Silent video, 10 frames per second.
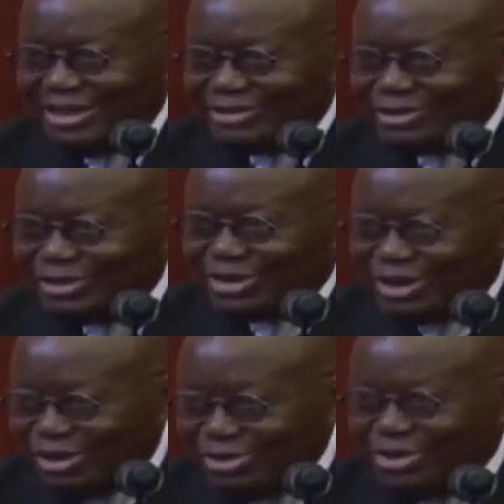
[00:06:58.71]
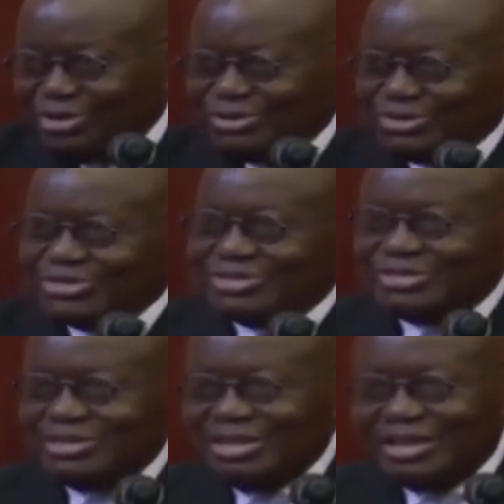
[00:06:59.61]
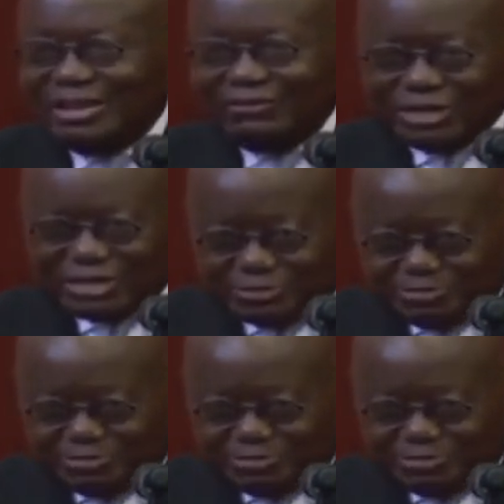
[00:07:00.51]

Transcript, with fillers: And good God knows, if the